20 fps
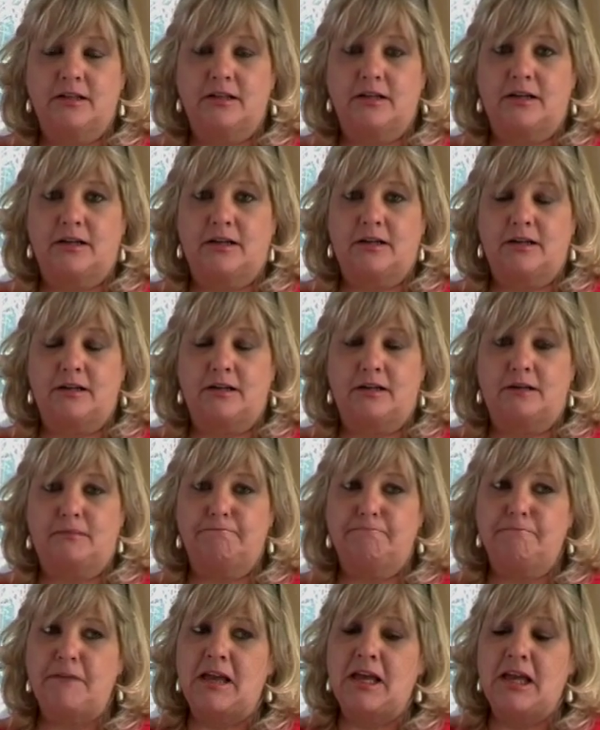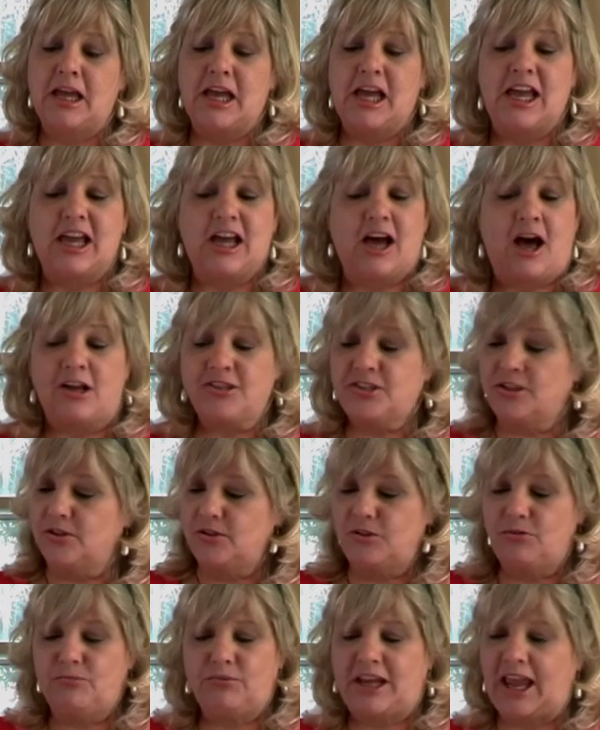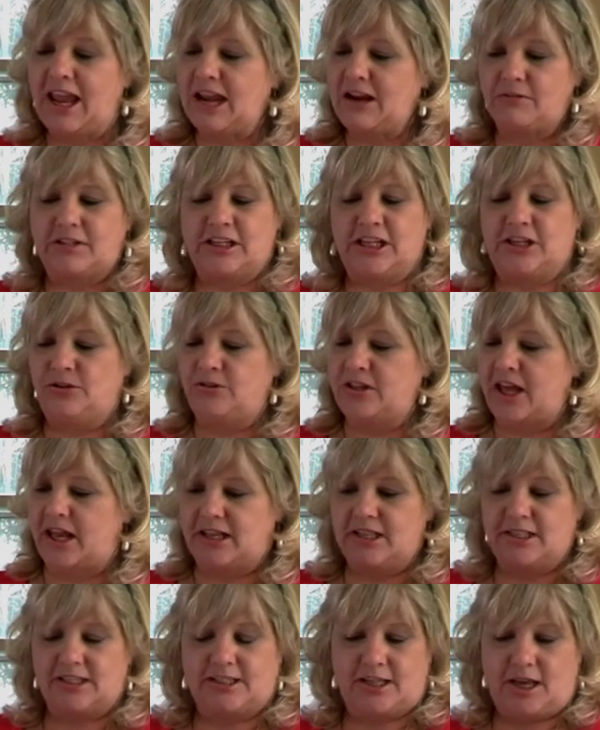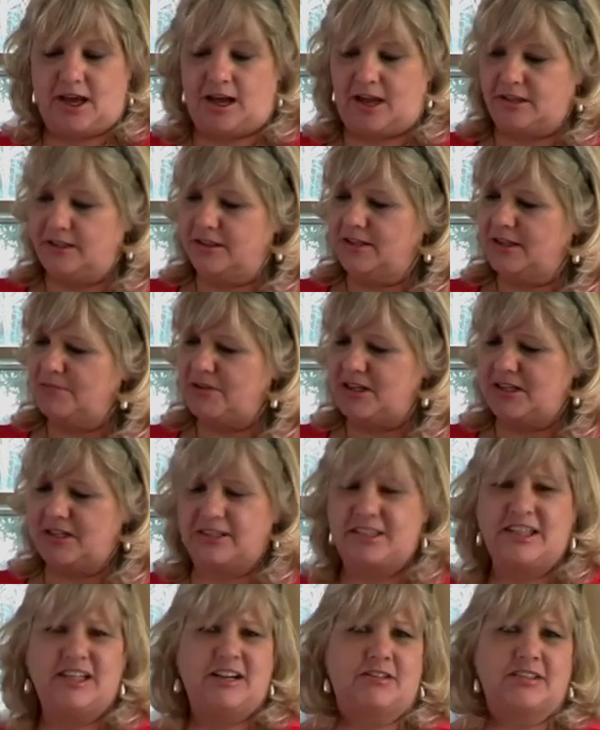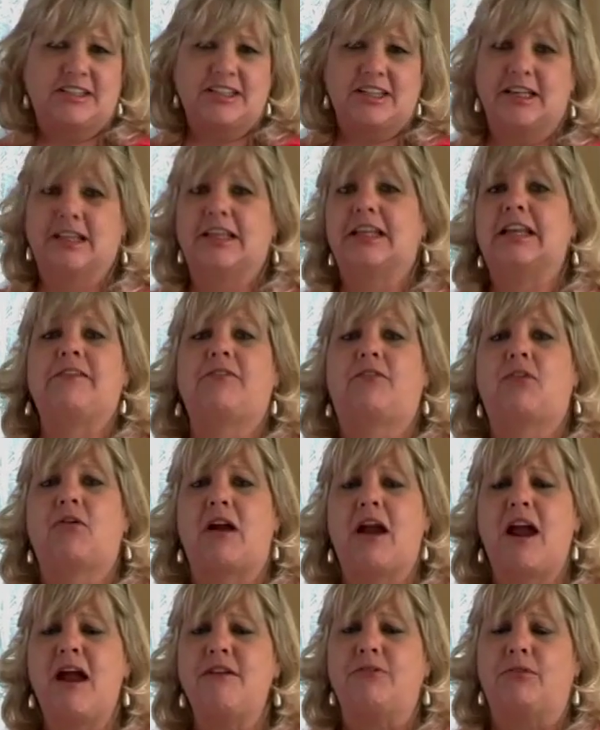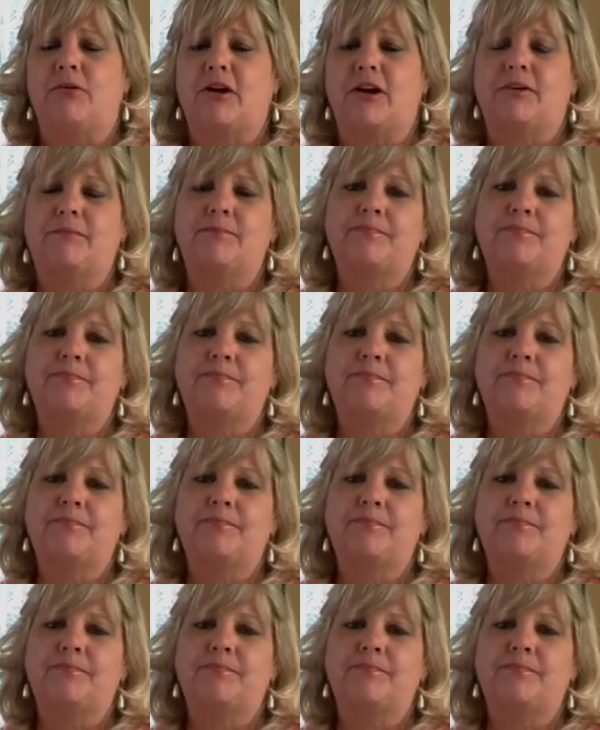Um, also, you can't really do that inside. I mean, you know, it's going to get every, everywhere.